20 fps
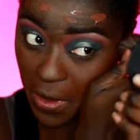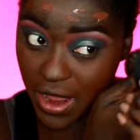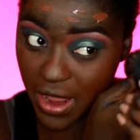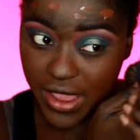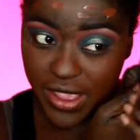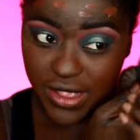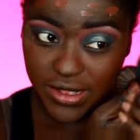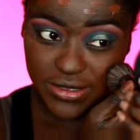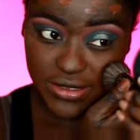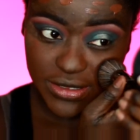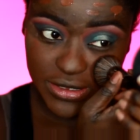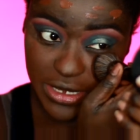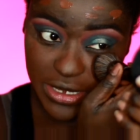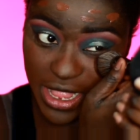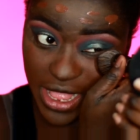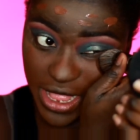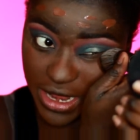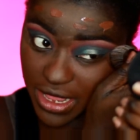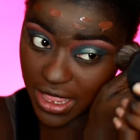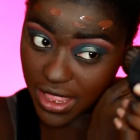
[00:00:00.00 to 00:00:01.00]
it's
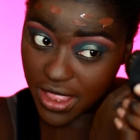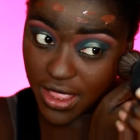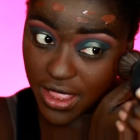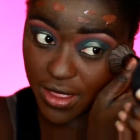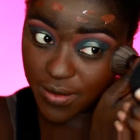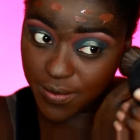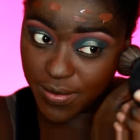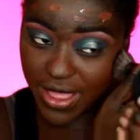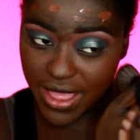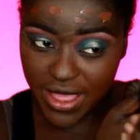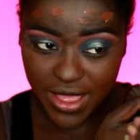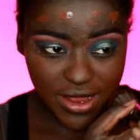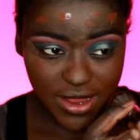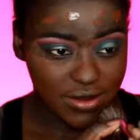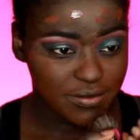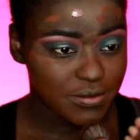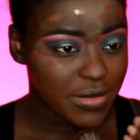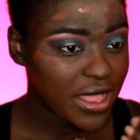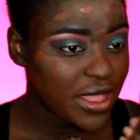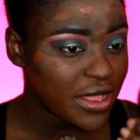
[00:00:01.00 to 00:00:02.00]
not a
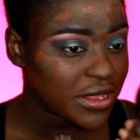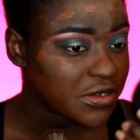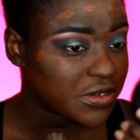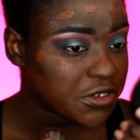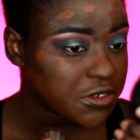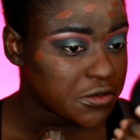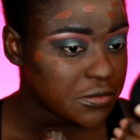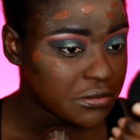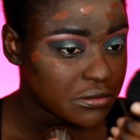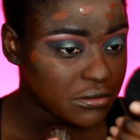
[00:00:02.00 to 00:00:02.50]
bad match.